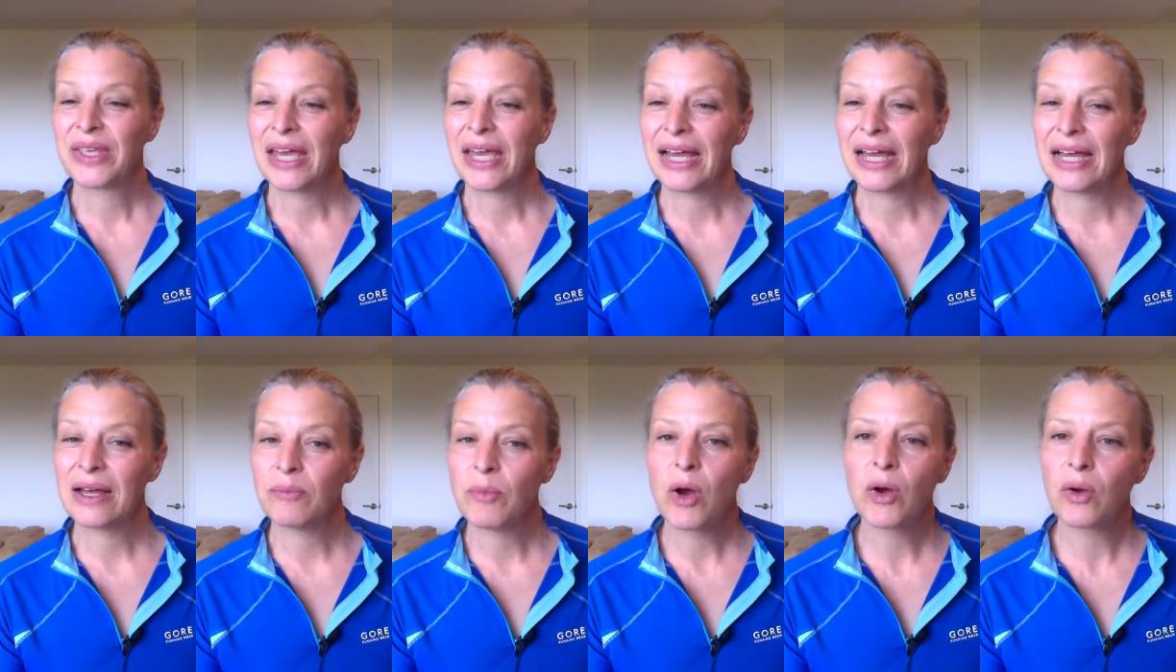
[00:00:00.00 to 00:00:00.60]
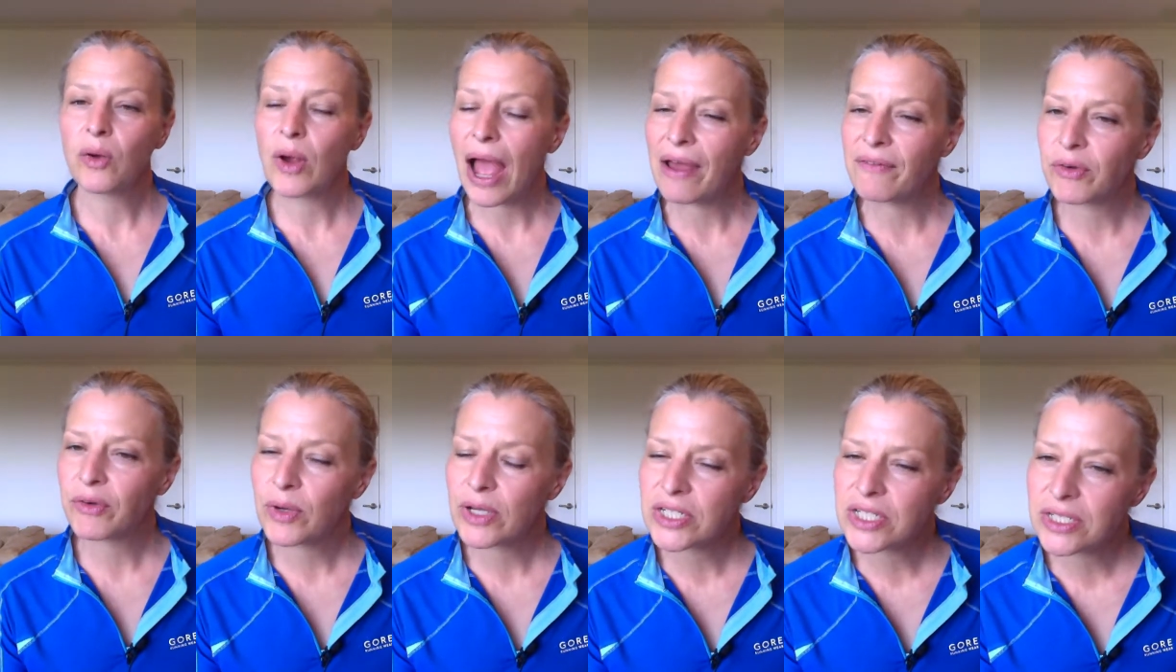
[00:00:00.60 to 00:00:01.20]
I have
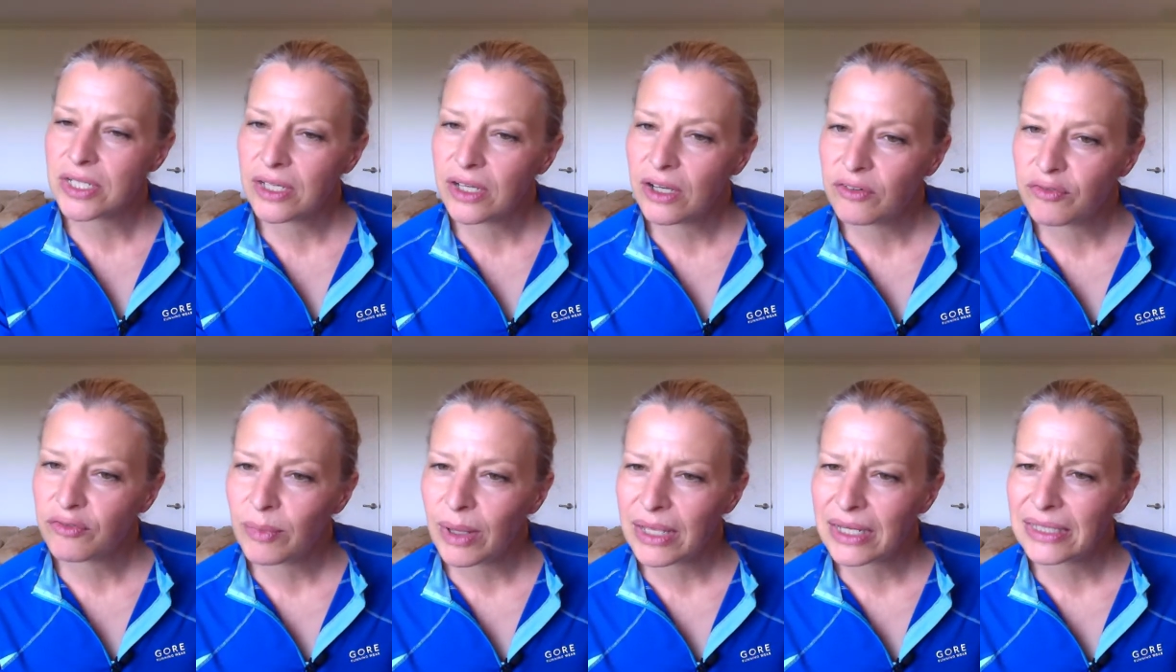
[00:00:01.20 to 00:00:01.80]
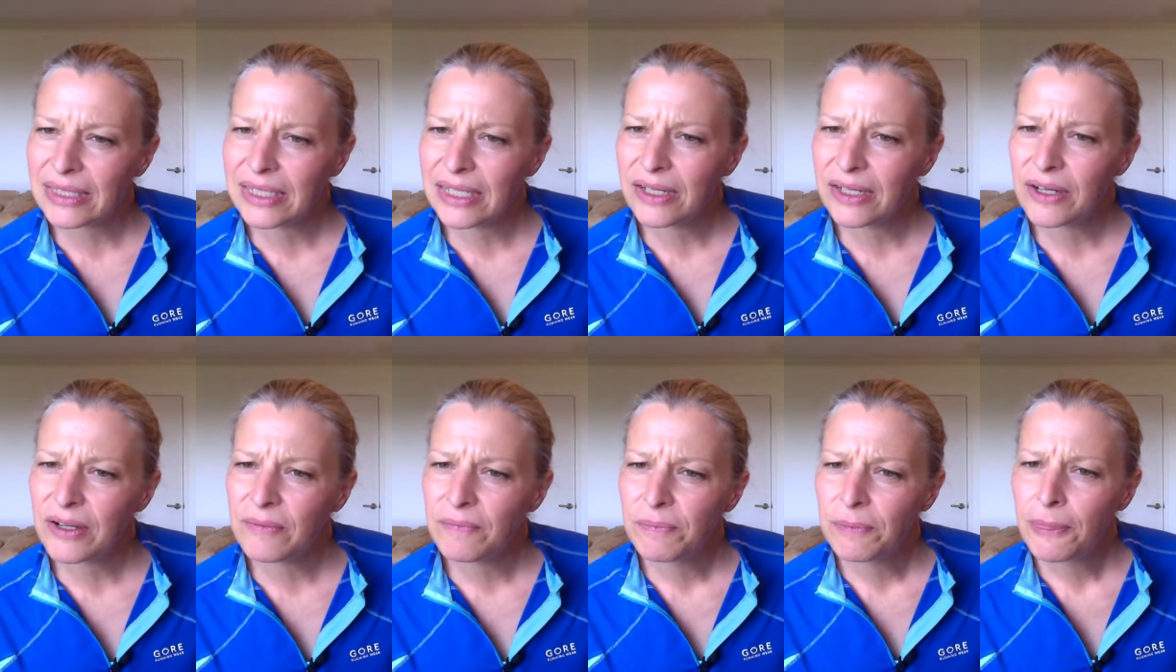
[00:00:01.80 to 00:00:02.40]
a question here from
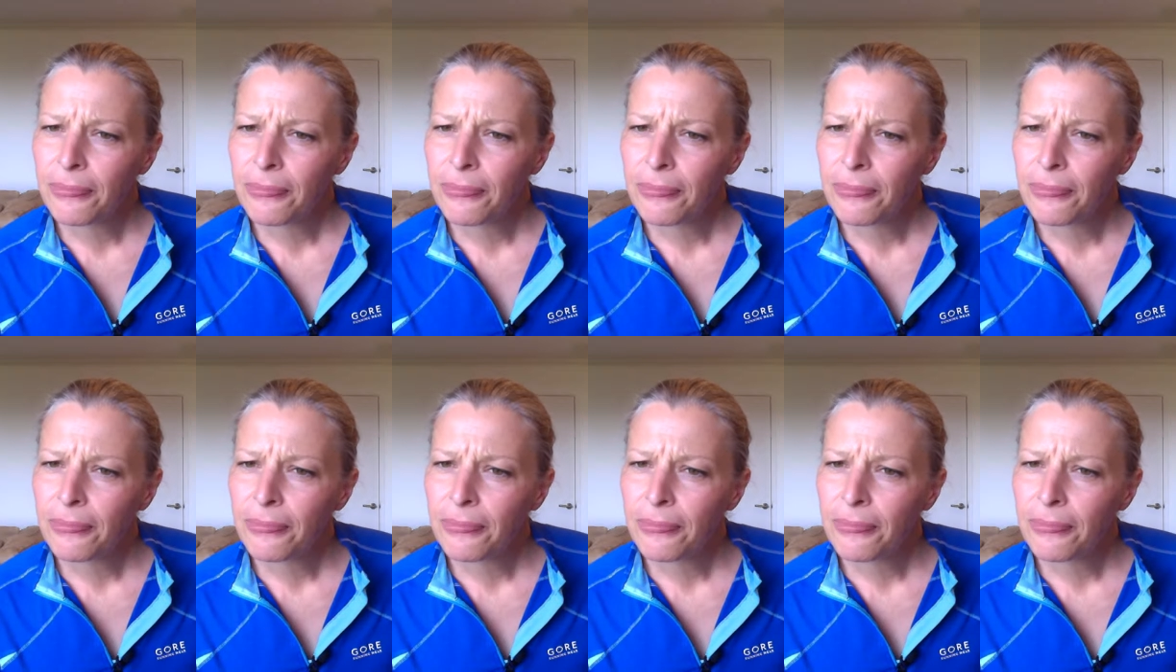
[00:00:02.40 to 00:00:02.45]
Adelino.